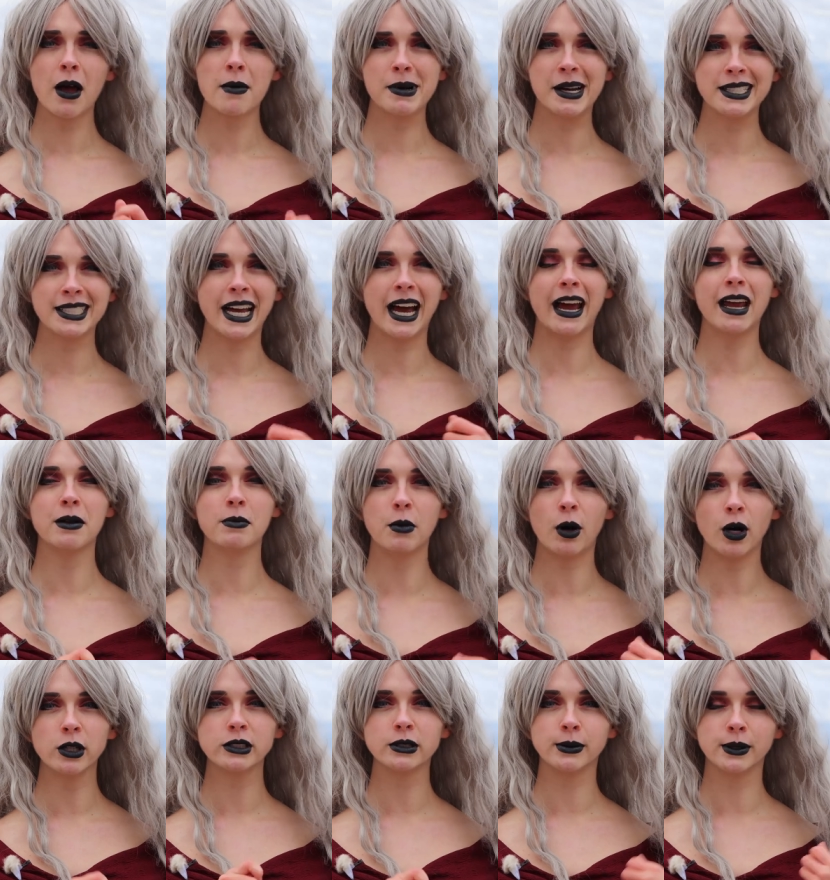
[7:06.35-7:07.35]
by tying
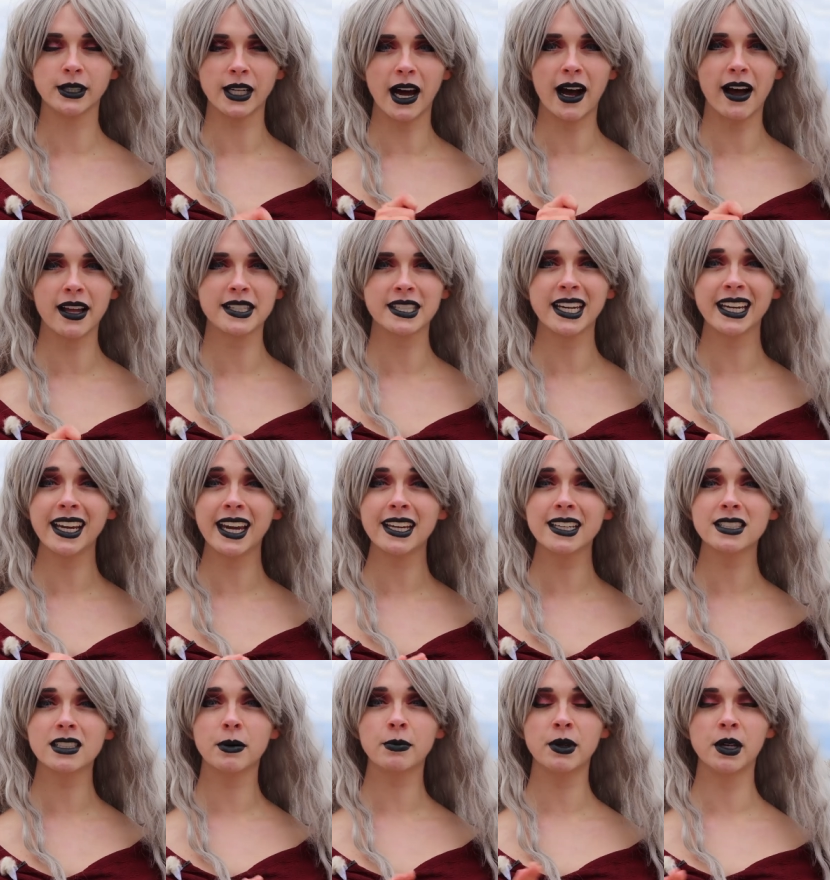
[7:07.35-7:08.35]
multiple knots in
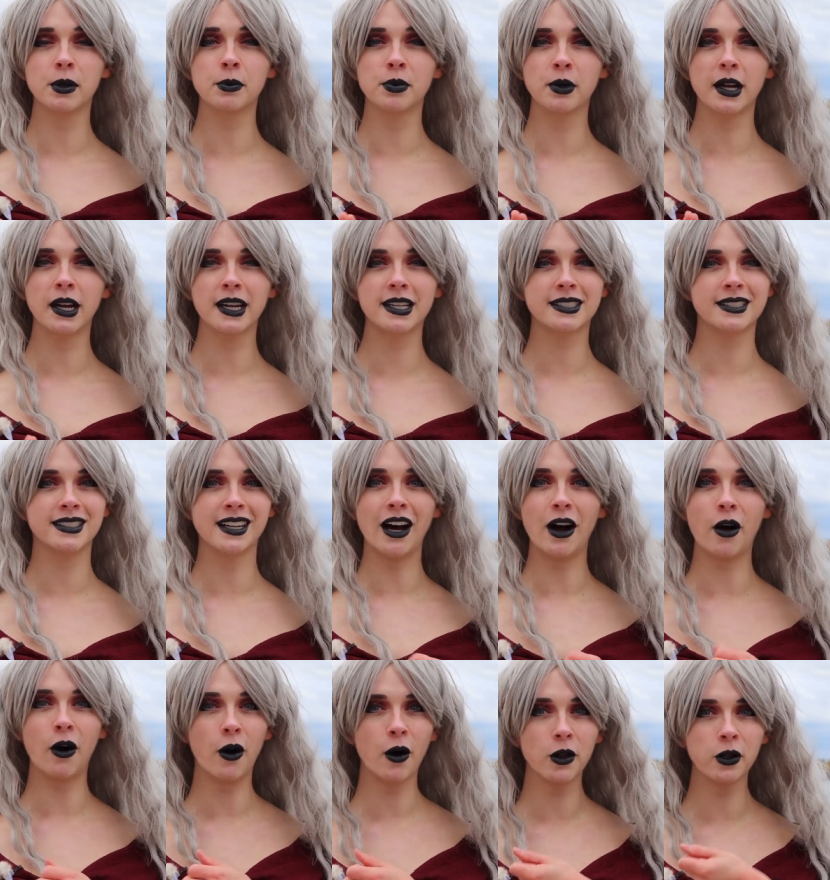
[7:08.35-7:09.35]
case something breaks and
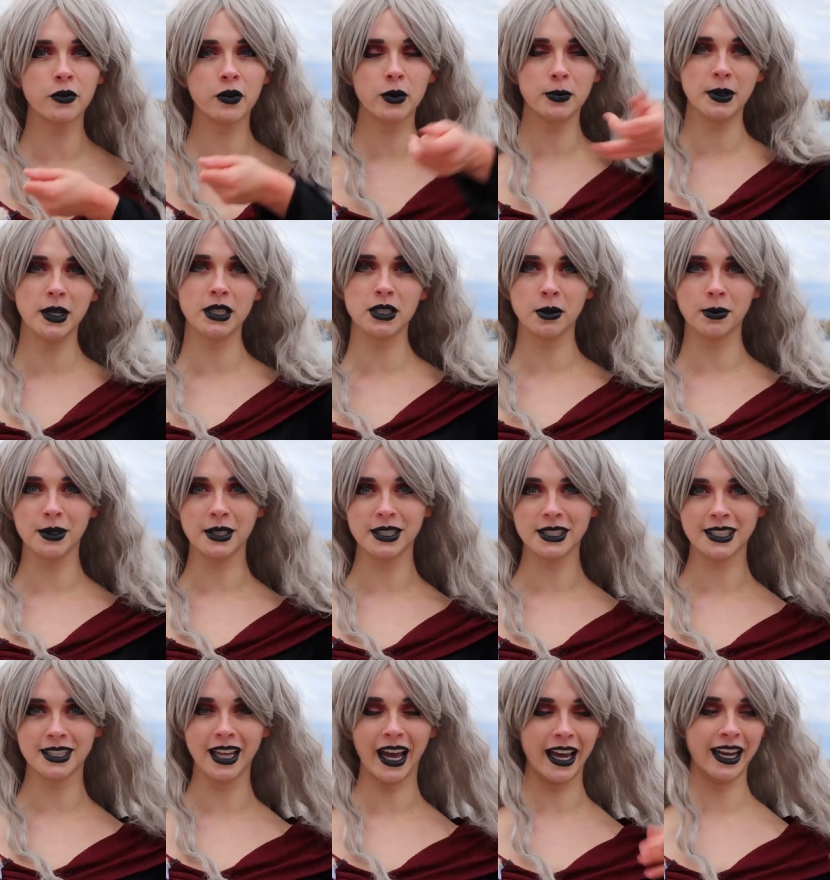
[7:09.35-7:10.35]
not all of your beads will be
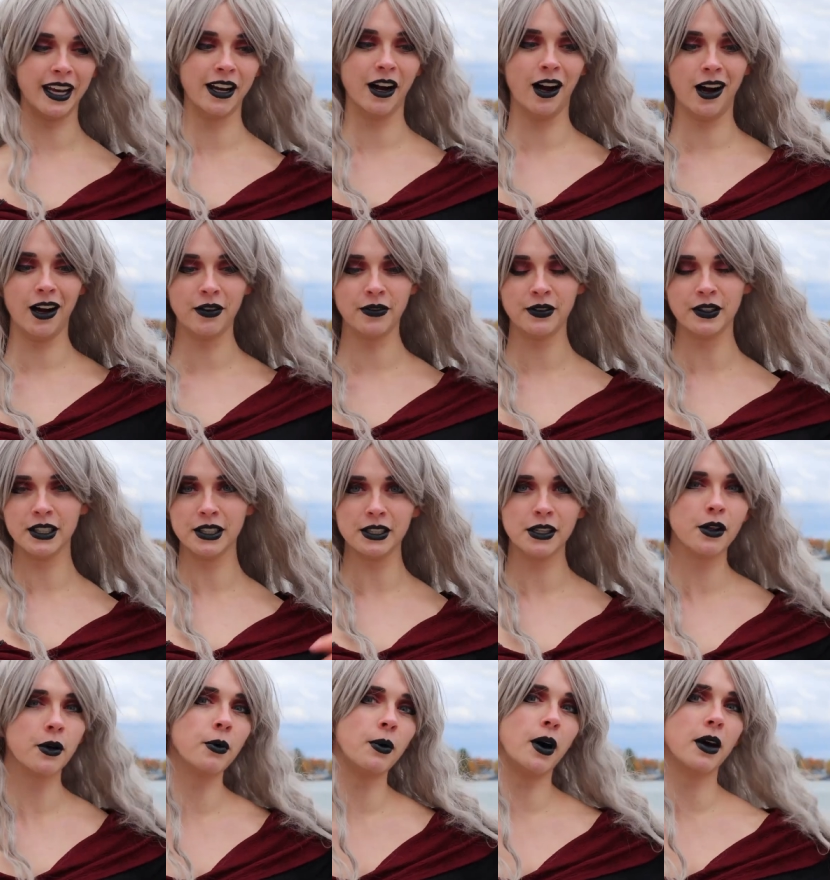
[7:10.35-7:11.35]
sliding off
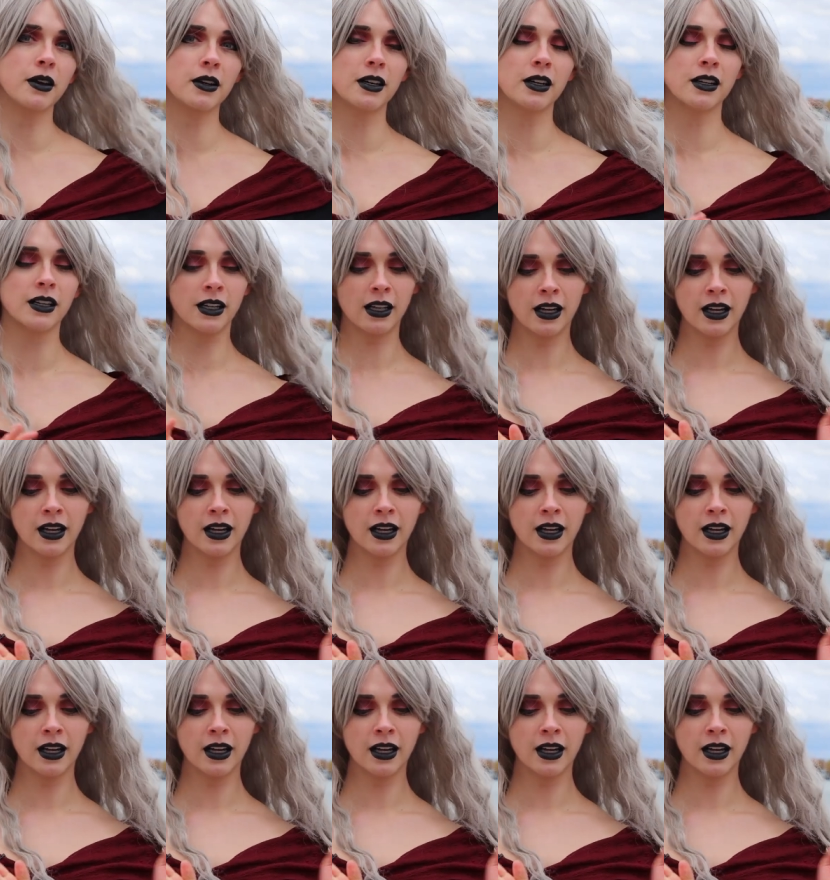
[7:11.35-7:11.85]
into the water.